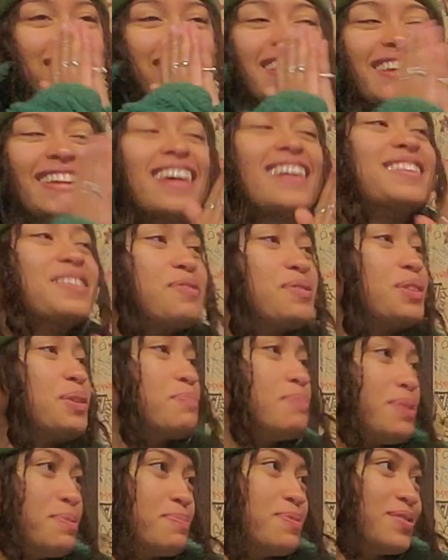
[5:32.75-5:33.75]
Connecting with the
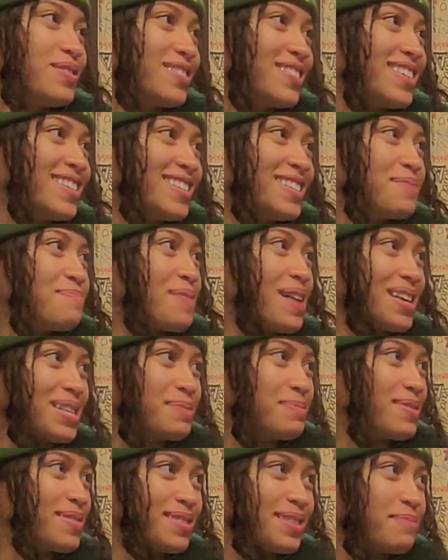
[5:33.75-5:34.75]
people is the best.